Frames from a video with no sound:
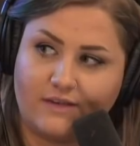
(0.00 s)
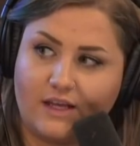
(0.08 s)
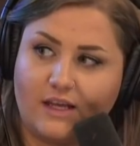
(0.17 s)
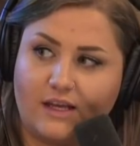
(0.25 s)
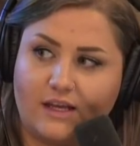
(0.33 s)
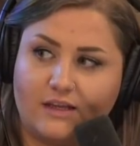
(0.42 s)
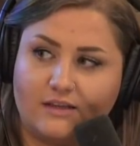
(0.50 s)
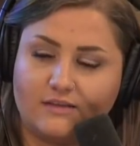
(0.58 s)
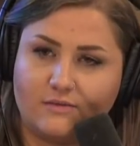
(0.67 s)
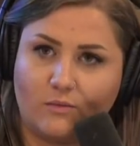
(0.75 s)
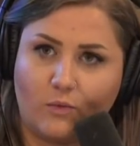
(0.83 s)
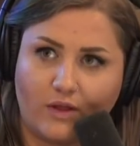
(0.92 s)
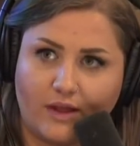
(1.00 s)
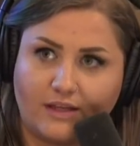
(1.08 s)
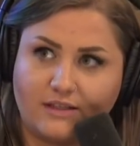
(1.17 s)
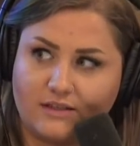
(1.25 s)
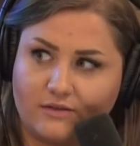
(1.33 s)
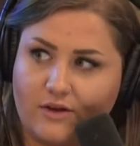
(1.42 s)
if he is
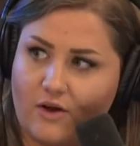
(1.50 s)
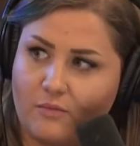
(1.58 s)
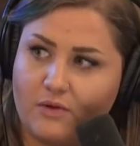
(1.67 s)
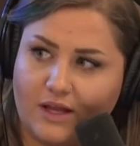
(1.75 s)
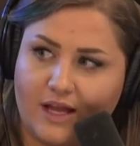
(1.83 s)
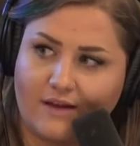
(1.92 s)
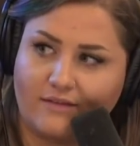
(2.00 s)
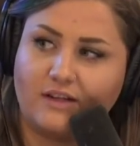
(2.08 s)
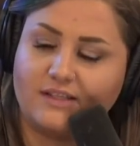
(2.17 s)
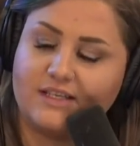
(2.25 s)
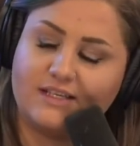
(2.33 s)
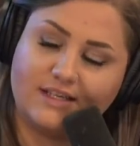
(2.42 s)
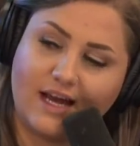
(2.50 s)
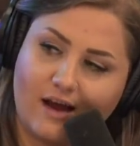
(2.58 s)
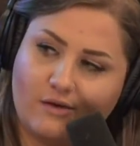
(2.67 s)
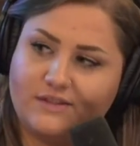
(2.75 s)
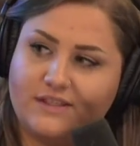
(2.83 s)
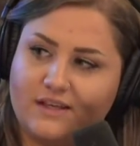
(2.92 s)
willing to go plant evidence in his
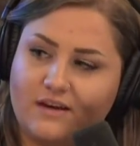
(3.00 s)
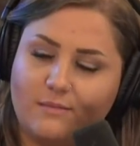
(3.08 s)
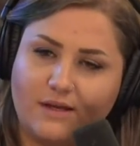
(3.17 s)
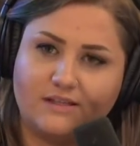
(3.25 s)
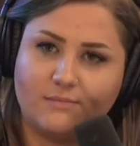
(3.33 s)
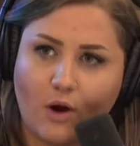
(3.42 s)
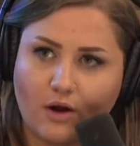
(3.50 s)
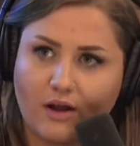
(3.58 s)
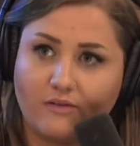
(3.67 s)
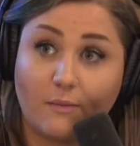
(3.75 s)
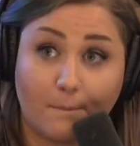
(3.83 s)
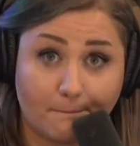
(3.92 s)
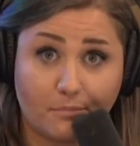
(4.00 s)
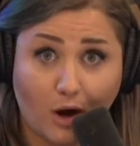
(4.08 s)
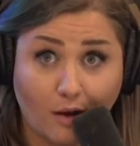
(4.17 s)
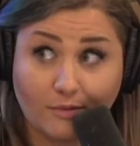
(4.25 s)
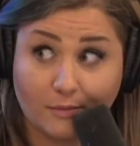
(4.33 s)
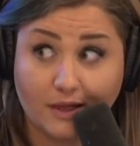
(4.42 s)
house, he's going to be smart enough
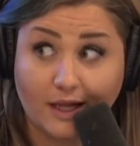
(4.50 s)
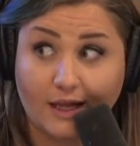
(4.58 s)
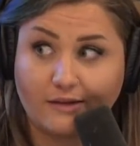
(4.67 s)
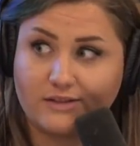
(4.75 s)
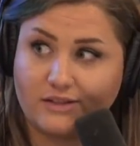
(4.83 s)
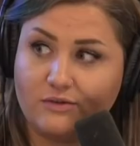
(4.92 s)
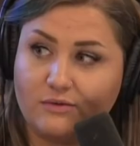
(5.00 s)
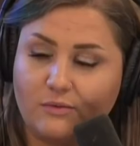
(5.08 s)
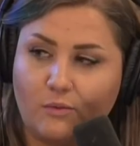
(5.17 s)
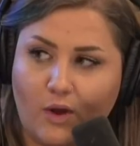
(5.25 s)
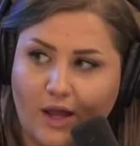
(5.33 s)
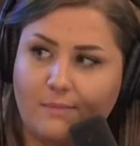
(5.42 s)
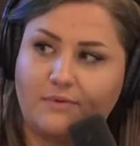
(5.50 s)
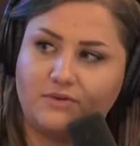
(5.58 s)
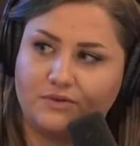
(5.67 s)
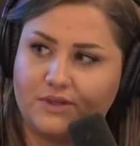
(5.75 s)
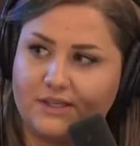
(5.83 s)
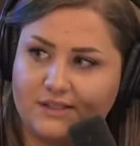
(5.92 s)
probably to wipe
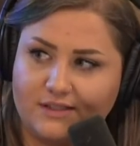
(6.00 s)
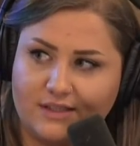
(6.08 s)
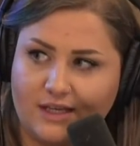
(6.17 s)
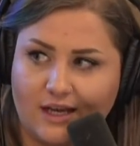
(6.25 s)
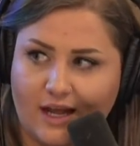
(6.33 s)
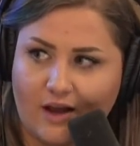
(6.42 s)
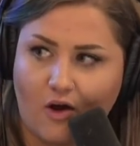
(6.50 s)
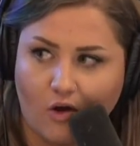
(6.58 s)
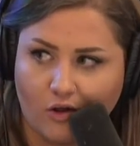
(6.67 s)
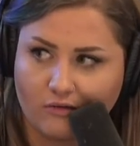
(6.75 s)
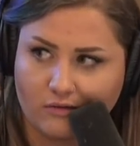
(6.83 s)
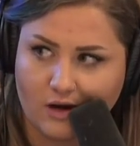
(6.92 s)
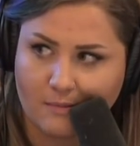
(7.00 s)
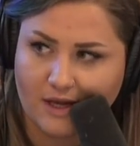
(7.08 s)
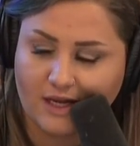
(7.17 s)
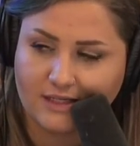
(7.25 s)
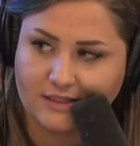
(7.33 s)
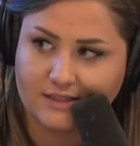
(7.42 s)
Julius's DNA all over it. I
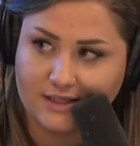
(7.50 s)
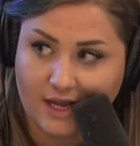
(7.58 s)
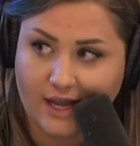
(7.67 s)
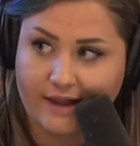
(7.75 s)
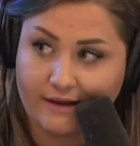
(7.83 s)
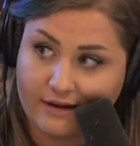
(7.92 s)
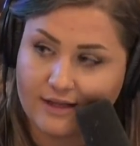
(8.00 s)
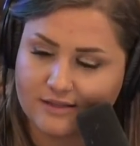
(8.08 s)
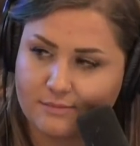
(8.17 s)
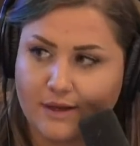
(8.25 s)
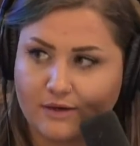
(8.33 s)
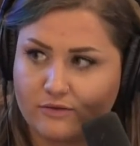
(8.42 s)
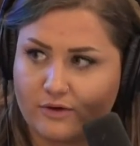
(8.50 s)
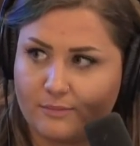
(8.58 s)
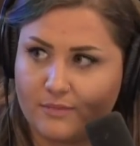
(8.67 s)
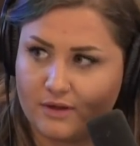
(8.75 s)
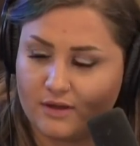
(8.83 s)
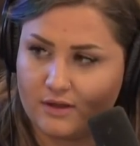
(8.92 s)
mean, he did stay in his
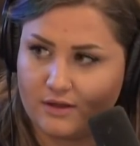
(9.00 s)
bedroom.